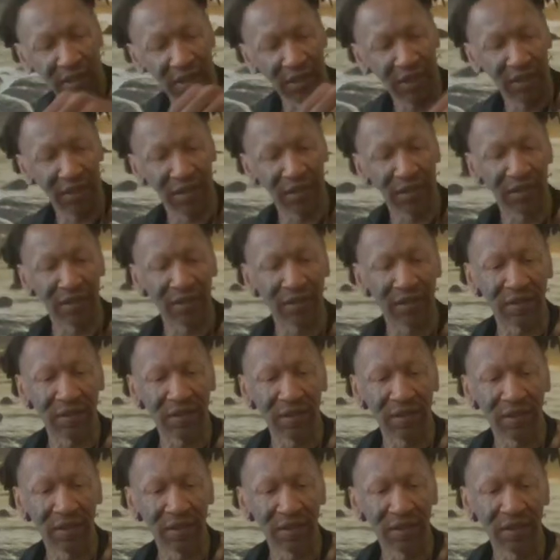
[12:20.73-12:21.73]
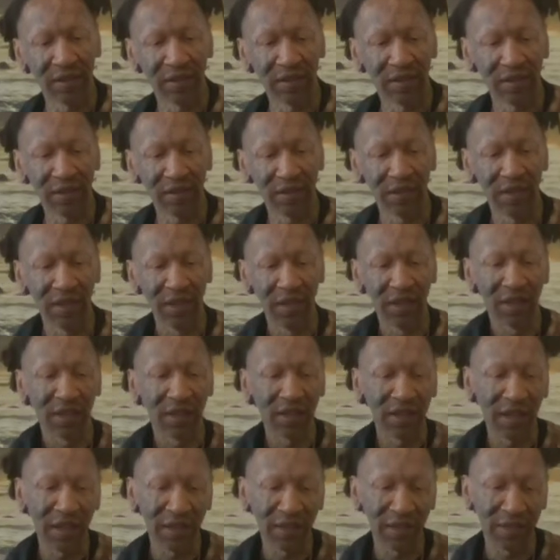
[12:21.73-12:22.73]
And
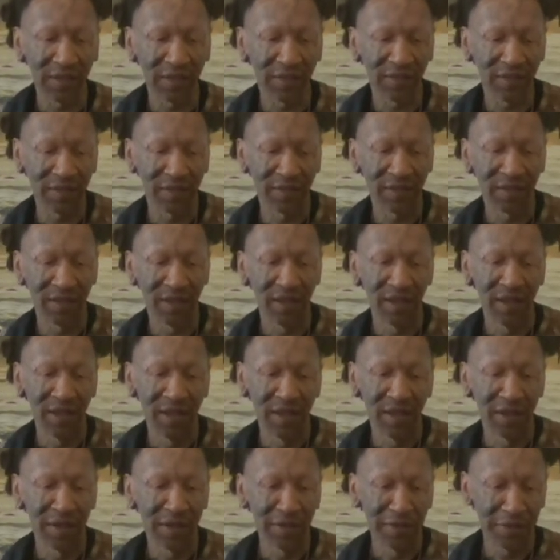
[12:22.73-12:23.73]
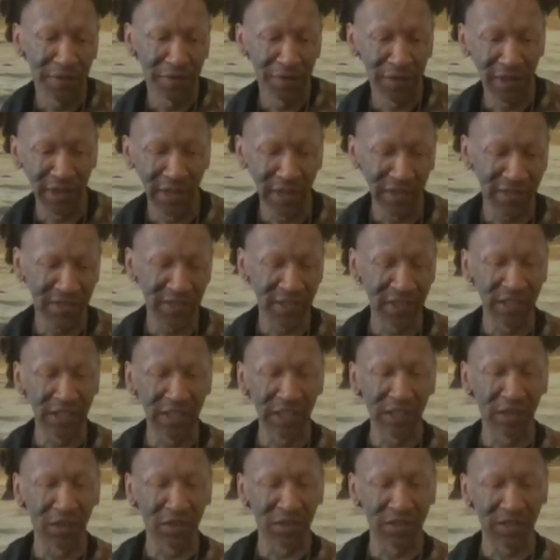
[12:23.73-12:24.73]
kind of finesse the
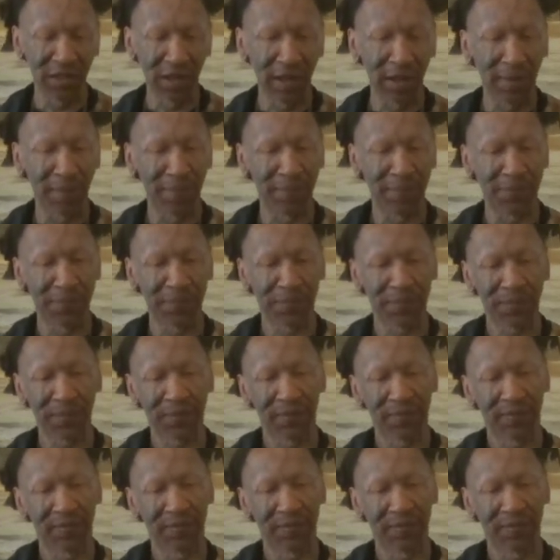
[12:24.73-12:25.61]
lid on top.